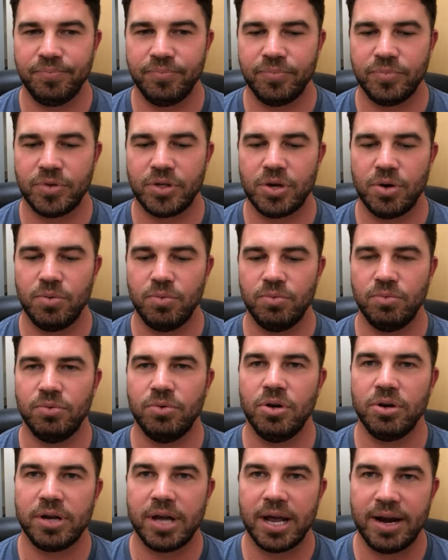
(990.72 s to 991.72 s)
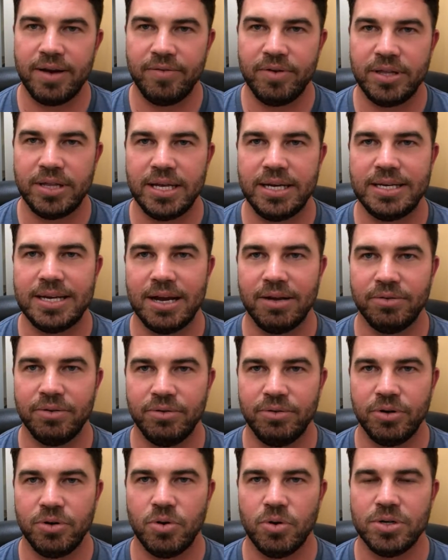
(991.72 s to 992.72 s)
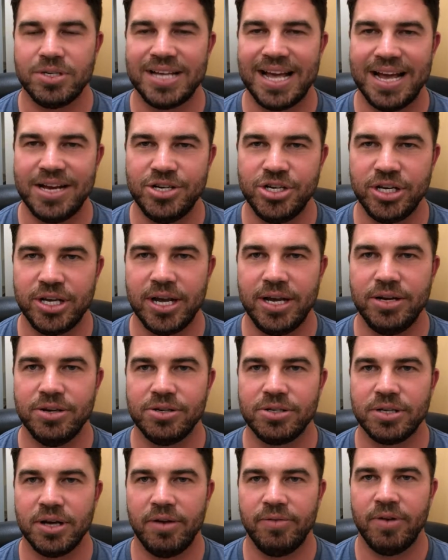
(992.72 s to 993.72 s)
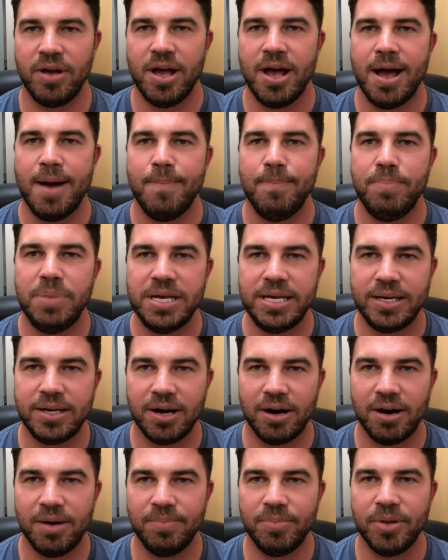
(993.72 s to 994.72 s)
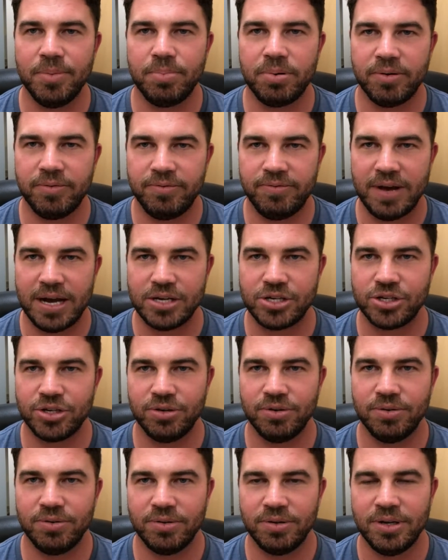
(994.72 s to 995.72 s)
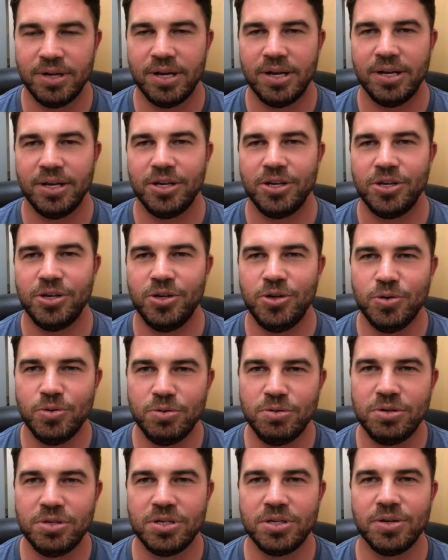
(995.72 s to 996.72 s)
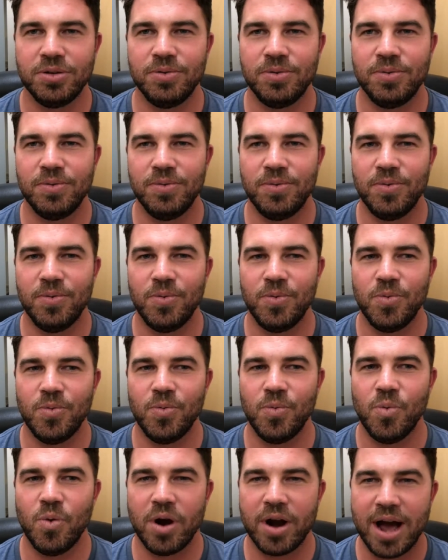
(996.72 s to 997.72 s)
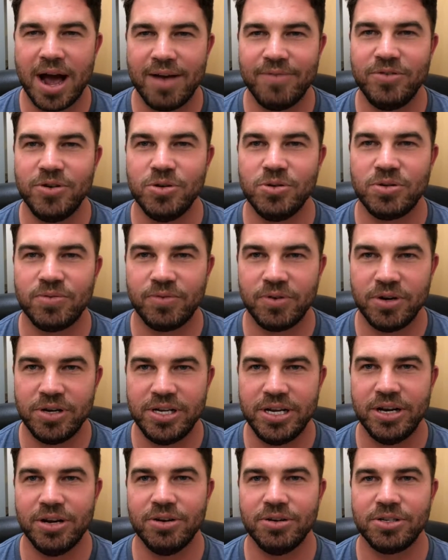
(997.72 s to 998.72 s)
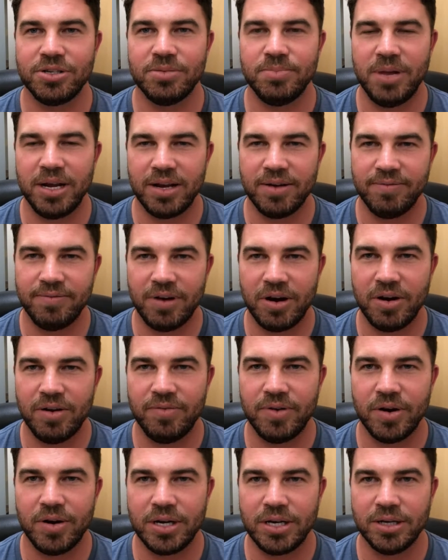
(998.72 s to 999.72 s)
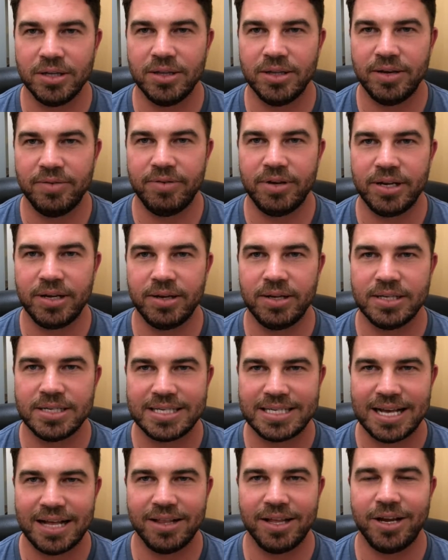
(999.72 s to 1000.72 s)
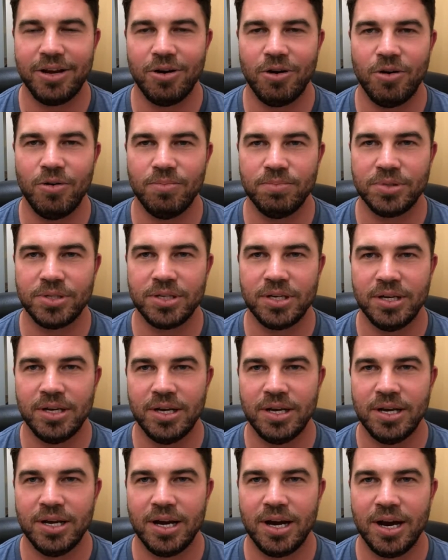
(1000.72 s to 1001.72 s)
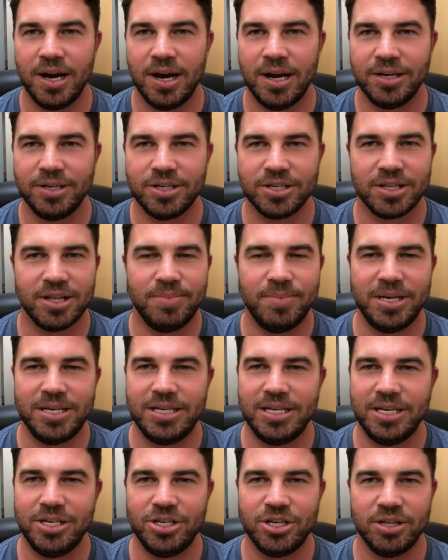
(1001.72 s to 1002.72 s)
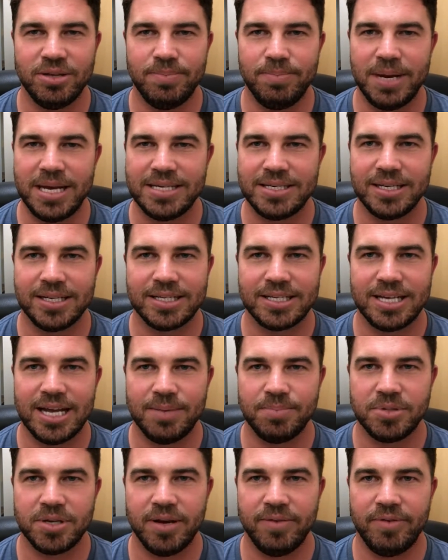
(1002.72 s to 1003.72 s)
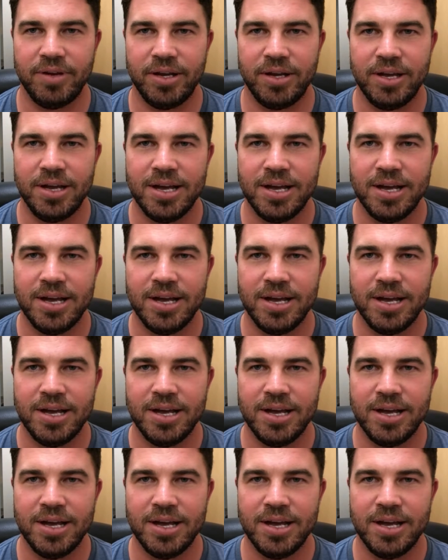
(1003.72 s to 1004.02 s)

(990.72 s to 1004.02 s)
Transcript: So look at everything, download the course, educate yourself, become the professional. Use what I've used for years to make a very, very good living selling homes. Just let me teach you the basic steps of it,